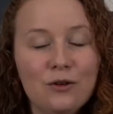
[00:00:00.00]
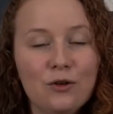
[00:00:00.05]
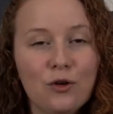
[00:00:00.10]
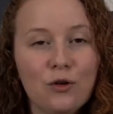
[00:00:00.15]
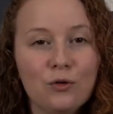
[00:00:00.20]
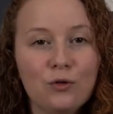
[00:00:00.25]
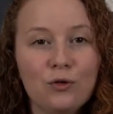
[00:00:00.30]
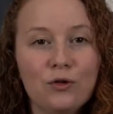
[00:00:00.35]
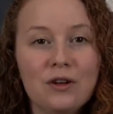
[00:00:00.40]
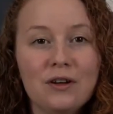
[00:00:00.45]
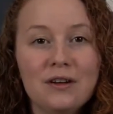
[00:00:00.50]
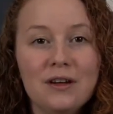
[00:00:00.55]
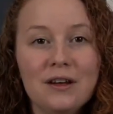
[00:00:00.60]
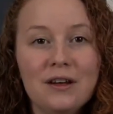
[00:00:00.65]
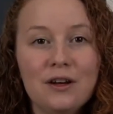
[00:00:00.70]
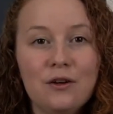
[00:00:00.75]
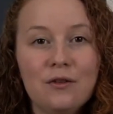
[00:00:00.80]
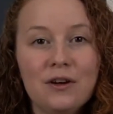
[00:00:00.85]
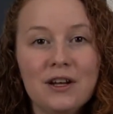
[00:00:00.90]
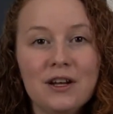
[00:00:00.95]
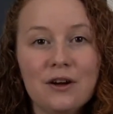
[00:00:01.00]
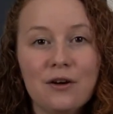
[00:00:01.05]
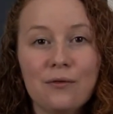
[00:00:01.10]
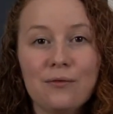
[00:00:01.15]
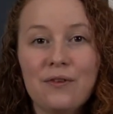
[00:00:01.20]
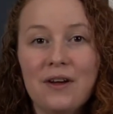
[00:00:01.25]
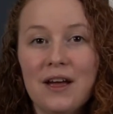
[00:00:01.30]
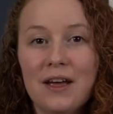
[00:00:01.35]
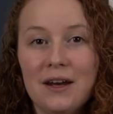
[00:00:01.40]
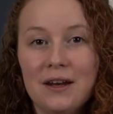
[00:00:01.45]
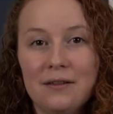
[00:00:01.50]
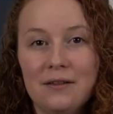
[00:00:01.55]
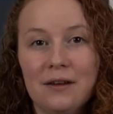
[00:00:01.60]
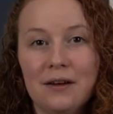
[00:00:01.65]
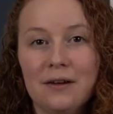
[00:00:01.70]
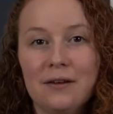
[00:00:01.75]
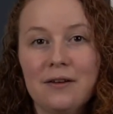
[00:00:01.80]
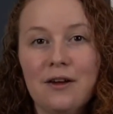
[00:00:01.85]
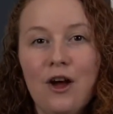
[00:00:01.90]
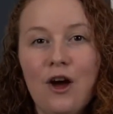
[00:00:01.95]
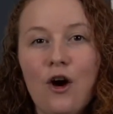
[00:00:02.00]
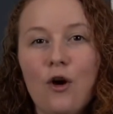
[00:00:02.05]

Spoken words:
go to the nitty-gritty of editing,